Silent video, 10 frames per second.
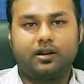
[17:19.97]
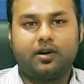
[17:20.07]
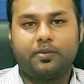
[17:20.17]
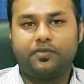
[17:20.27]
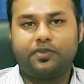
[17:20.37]

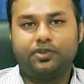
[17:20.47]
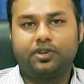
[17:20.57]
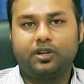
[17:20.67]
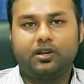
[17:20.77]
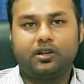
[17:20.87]
Now before
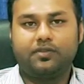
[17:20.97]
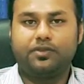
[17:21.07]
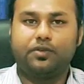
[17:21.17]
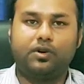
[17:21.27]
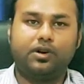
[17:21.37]
3 years, if
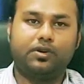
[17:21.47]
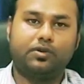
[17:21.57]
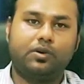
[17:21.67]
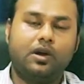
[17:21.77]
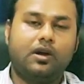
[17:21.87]
you want
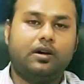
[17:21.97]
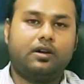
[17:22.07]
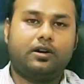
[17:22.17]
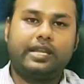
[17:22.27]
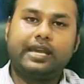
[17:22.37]
to
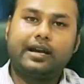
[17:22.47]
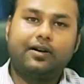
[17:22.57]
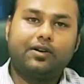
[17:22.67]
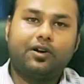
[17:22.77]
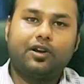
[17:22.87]
take
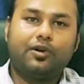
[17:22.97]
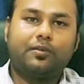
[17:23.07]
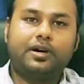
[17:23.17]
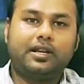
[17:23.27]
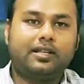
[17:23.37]
out all your
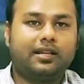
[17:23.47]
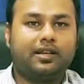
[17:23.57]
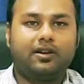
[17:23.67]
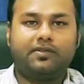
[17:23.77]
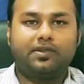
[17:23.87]
money, then
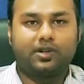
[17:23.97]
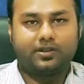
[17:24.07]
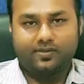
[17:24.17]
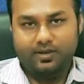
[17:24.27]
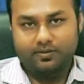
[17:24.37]
you have to
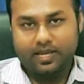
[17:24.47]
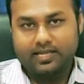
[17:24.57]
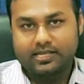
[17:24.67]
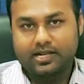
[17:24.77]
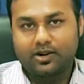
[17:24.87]
give some
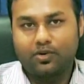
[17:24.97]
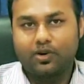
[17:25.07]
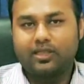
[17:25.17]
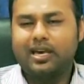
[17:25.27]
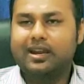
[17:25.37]
exit
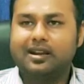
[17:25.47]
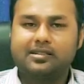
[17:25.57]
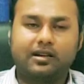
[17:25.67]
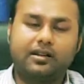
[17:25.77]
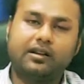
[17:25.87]
load. There are
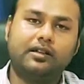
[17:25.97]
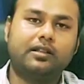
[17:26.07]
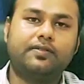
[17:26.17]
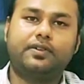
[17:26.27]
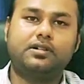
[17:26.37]
certain
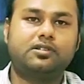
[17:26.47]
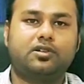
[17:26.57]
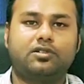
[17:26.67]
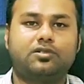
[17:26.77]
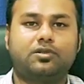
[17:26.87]
other funds
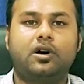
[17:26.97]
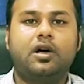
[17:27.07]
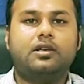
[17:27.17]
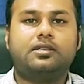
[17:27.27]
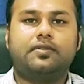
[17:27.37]
also,
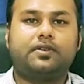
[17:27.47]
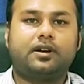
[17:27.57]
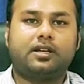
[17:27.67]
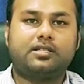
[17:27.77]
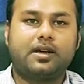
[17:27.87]
say for
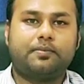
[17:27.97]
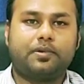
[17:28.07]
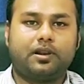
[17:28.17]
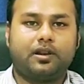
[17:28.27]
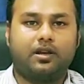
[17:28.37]
an
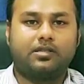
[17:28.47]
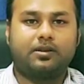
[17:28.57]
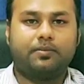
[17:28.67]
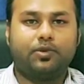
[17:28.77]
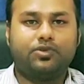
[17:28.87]
example,
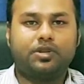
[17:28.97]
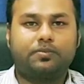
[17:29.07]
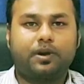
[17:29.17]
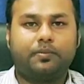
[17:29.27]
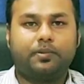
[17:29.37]
some blue
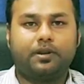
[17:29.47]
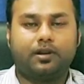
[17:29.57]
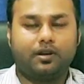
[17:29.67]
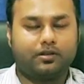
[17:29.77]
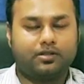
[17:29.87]
chip company,
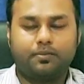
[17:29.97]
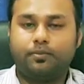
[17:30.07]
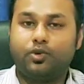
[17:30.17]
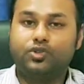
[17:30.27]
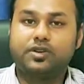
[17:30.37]

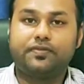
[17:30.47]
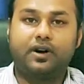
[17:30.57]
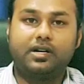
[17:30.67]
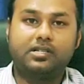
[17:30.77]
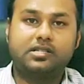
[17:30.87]
some blue chip
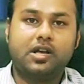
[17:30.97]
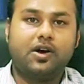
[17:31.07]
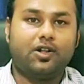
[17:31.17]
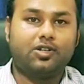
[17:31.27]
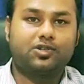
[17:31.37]
funds
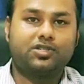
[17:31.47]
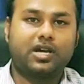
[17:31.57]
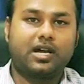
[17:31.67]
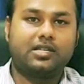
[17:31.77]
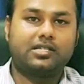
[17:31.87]
also
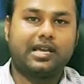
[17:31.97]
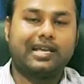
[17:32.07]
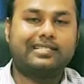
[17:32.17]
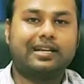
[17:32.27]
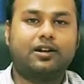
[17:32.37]
charge
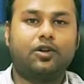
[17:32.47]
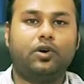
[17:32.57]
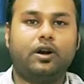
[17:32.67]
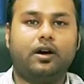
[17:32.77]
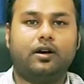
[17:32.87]
exit
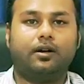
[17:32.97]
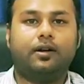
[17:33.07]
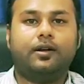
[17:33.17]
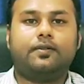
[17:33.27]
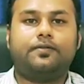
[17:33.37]
load
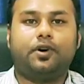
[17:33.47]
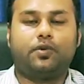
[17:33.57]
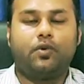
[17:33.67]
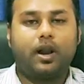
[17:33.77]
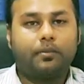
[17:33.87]

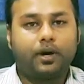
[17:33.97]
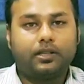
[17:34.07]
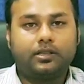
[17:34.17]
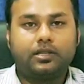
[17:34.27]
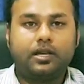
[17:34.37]
for 1
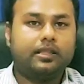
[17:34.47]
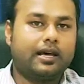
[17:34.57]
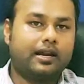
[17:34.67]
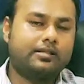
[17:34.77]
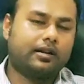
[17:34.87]
month.
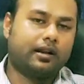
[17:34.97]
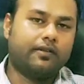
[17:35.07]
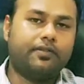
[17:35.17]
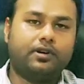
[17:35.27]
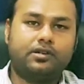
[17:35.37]
There are
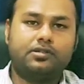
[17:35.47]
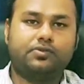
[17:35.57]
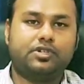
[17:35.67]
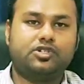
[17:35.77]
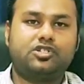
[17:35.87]
certain funds
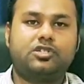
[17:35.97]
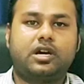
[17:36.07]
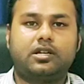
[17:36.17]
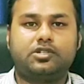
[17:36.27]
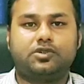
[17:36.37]
which
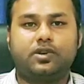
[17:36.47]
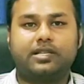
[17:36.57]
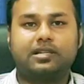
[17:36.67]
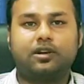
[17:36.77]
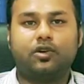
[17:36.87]
charge you
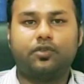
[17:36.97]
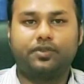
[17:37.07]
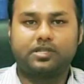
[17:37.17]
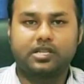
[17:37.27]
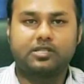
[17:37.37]
exit load
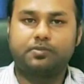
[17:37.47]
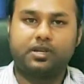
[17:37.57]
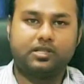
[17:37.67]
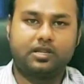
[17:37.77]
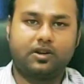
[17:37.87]
for 6
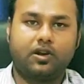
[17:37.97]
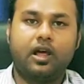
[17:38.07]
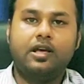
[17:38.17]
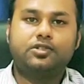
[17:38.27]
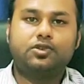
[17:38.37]
months and all.
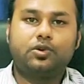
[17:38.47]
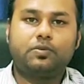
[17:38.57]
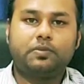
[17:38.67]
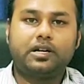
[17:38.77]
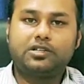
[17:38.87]

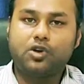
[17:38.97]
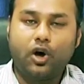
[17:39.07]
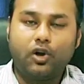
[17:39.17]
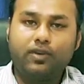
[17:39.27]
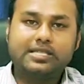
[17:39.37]
So it is
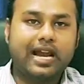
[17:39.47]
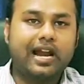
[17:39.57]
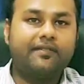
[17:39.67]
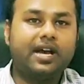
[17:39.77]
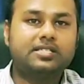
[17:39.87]
always
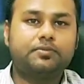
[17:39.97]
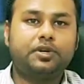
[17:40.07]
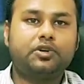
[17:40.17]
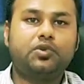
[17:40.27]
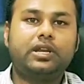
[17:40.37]

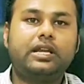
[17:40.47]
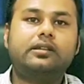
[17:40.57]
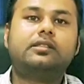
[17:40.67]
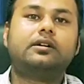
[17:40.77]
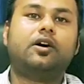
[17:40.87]
advisable to
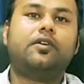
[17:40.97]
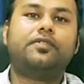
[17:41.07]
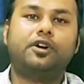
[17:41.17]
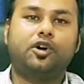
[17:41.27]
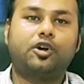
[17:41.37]
read the
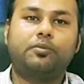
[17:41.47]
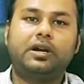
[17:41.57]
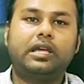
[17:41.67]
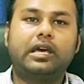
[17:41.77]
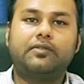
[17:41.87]
offer
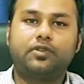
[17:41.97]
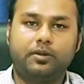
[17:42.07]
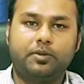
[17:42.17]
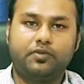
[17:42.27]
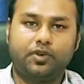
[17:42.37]
document
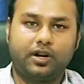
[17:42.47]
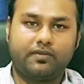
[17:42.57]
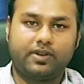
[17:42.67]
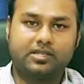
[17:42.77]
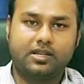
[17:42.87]
carefully before
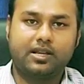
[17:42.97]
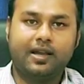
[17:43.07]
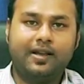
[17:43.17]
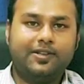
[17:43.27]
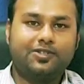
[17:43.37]
investing.
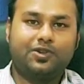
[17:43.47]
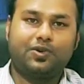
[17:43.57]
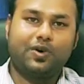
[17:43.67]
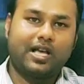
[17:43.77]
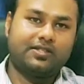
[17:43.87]

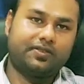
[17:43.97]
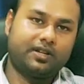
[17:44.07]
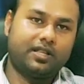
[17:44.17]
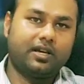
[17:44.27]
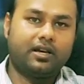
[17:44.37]
So as
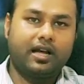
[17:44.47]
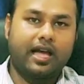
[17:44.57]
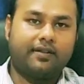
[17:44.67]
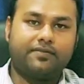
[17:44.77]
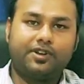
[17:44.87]
for the
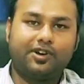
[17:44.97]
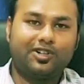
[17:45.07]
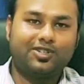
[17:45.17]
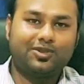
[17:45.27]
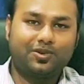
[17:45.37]
AMFI
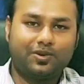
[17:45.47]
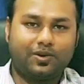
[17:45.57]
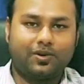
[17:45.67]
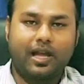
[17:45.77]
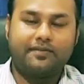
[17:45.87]

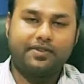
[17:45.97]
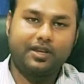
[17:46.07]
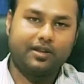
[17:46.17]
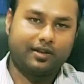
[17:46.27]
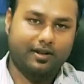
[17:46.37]
also,
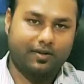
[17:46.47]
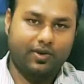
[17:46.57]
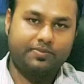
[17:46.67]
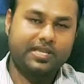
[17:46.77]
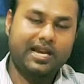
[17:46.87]
AMFI
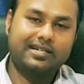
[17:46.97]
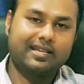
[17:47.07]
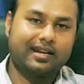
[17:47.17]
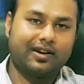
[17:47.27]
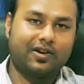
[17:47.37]
websites
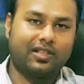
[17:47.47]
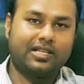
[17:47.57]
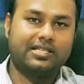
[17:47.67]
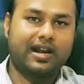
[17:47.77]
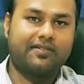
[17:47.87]
and all
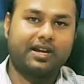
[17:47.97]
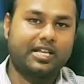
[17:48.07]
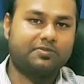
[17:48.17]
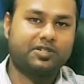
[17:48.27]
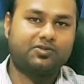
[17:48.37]
these
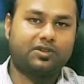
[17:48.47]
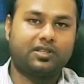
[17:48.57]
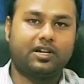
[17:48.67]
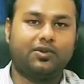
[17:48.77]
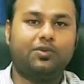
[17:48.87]
advertisements, what
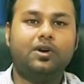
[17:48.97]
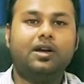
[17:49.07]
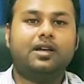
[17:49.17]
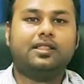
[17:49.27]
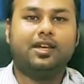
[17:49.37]
they do,
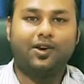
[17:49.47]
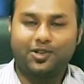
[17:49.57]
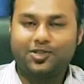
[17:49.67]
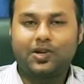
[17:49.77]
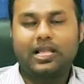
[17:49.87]
they
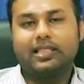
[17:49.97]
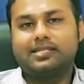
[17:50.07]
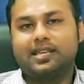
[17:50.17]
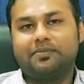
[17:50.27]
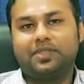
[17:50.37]
also tell the
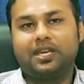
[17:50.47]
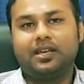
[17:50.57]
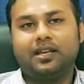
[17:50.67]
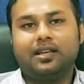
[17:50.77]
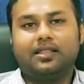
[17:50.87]
same
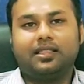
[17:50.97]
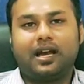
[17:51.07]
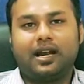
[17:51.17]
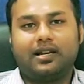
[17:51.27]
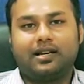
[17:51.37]
thing,
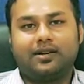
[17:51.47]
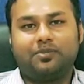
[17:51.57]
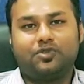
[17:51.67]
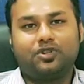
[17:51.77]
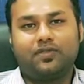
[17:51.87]
that
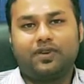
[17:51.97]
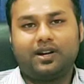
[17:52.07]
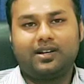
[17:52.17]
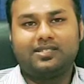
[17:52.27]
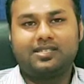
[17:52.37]
mutual
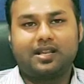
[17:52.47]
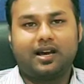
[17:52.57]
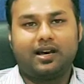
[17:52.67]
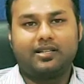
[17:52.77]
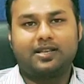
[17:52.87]
funds
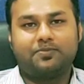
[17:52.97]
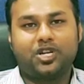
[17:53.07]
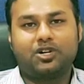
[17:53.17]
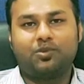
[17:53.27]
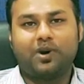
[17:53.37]
are
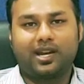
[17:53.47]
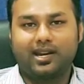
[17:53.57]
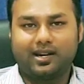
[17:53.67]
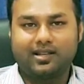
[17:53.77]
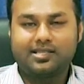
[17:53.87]
subject to
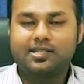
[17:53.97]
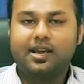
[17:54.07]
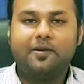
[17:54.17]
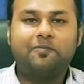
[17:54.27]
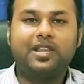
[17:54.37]
market
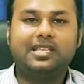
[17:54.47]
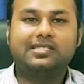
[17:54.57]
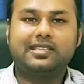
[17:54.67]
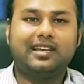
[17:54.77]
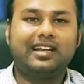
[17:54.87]
risk.
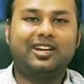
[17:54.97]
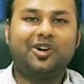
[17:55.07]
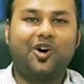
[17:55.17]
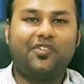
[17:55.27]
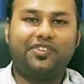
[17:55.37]
Please read the
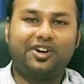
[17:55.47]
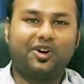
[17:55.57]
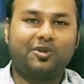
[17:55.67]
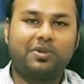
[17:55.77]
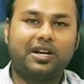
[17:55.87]
offer
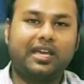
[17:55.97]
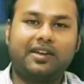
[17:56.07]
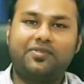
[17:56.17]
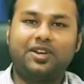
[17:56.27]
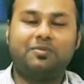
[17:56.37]
document
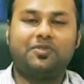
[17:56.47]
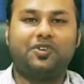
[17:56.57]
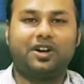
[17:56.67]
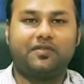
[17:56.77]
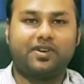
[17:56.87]
carefully
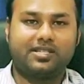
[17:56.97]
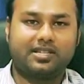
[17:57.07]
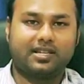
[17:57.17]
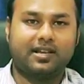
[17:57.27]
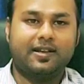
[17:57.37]
before
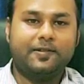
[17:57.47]
investing.